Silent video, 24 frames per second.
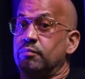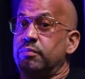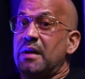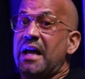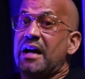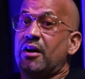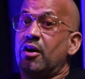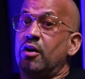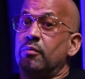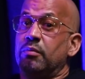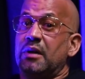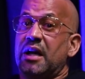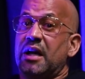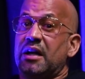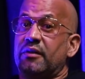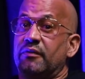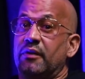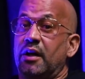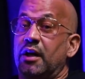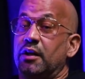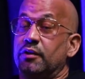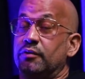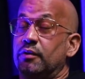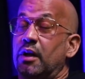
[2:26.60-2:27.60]
black on black
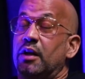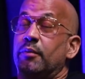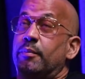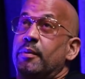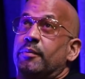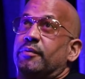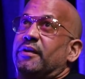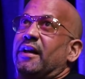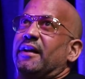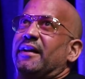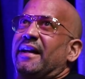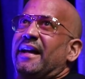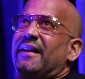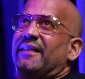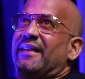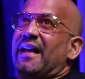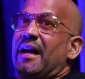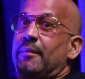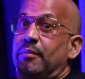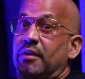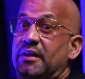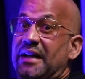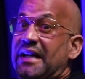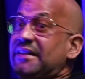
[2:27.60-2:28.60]
violence, I know people say ain't
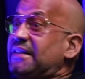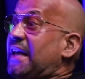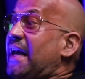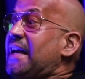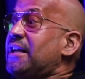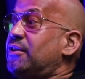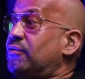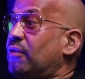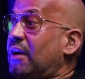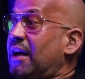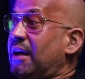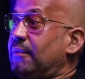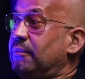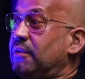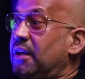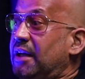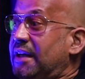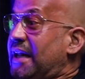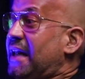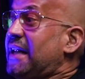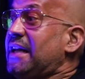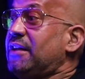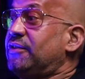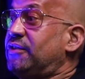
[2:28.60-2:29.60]
that, but that's a hate crime.
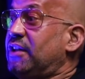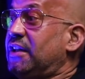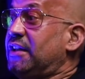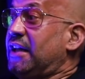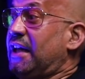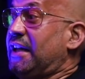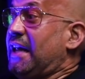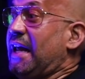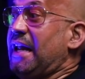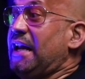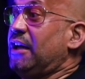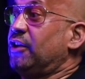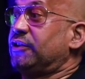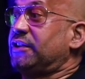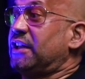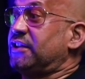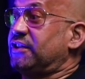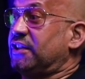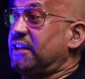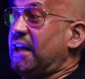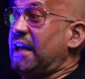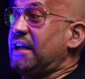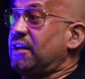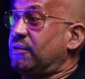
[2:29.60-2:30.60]
And that ain't looked at
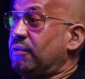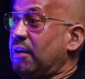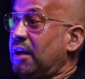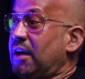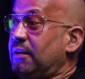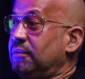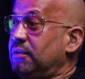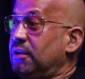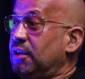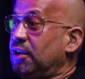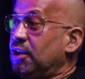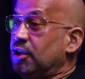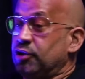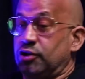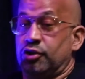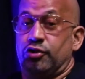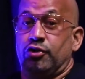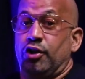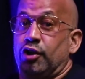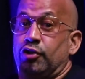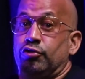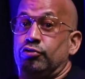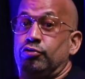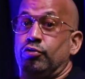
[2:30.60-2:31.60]
as a hate crime. Just
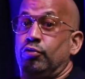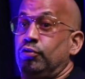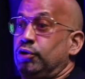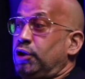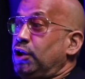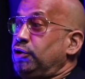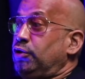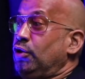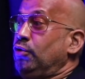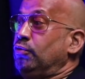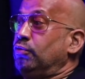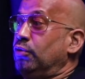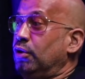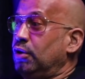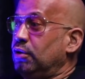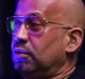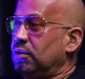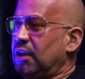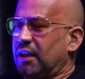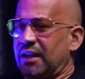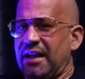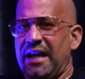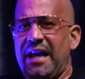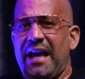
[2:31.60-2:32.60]
niggas doing what they do.
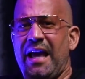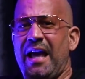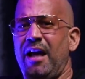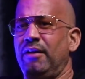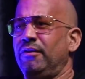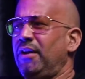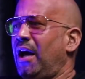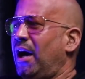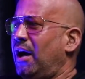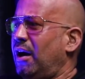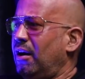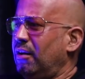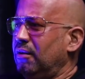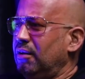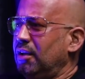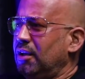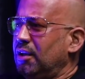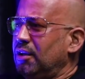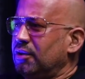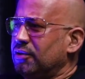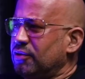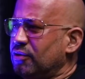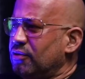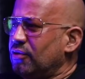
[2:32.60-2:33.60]
Like, hell no.
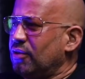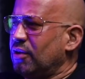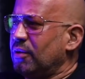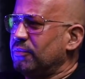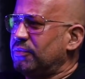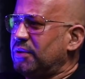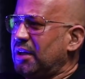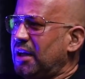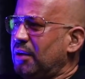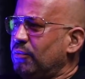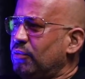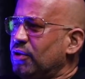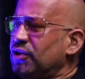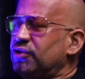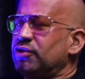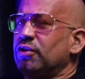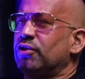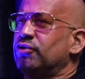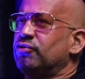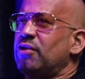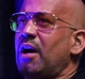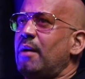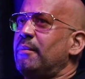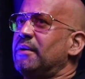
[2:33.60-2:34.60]
You know what I'm saying? We're
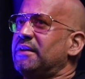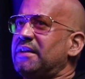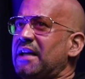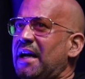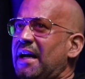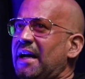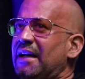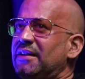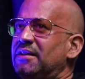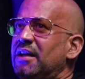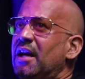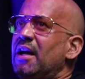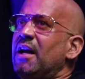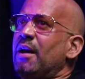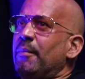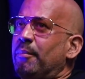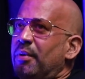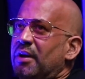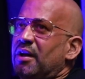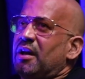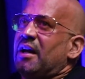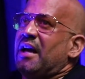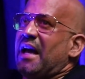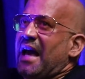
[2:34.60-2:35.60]
so traumatized.
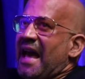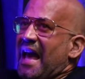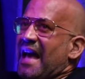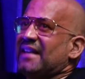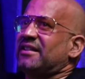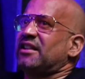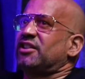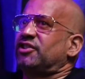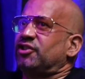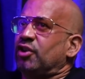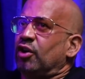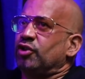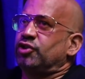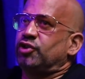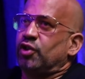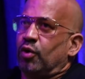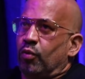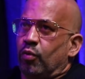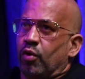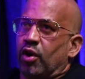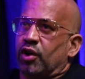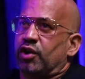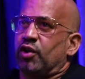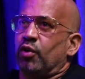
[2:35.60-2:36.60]
But as a
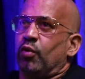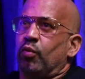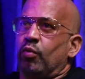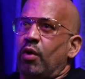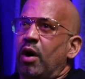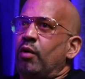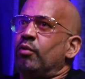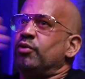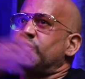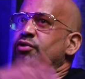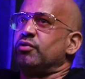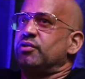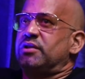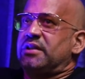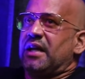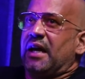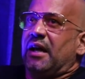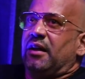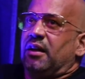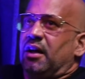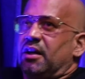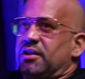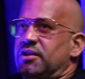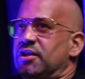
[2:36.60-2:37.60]
social worker, what would you
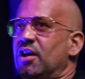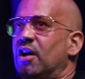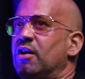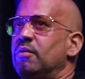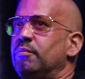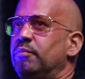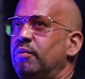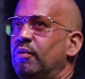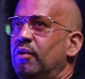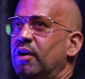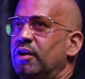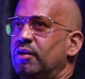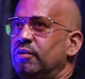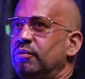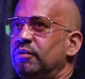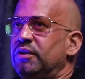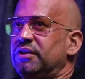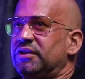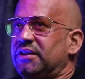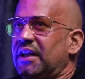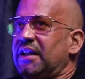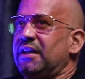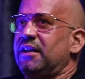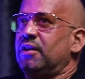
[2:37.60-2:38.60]
tell a young boy who
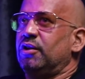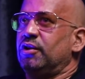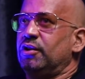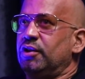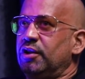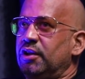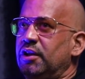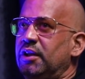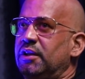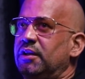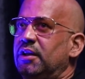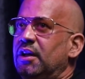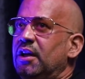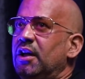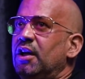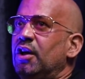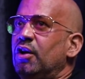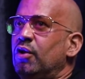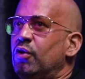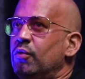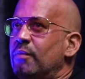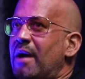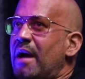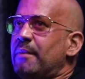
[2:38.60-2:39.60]
is in the hood
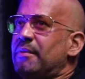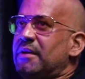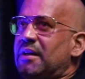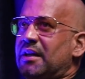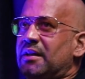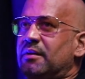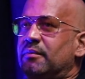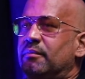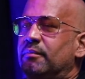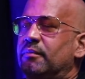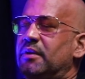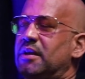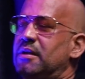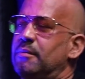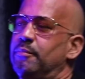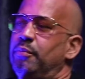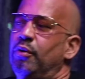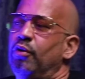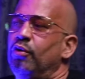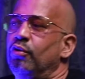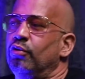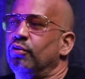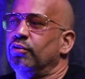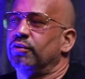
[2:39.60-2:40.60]
who might be getting
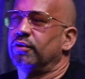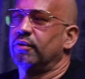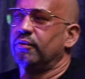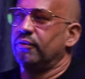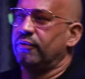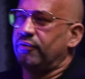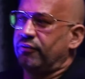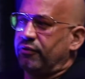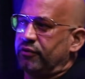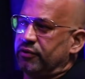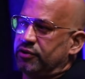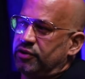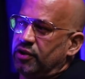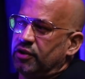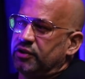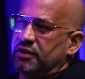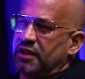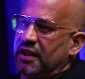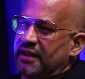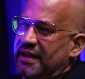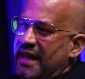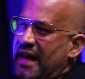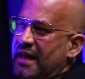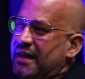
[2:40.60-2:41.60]
pulled
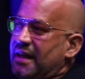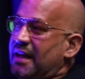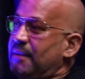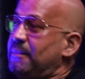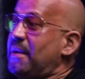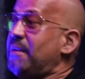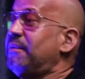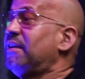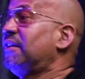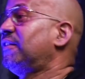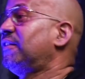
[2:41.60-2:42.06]
to that? And maybe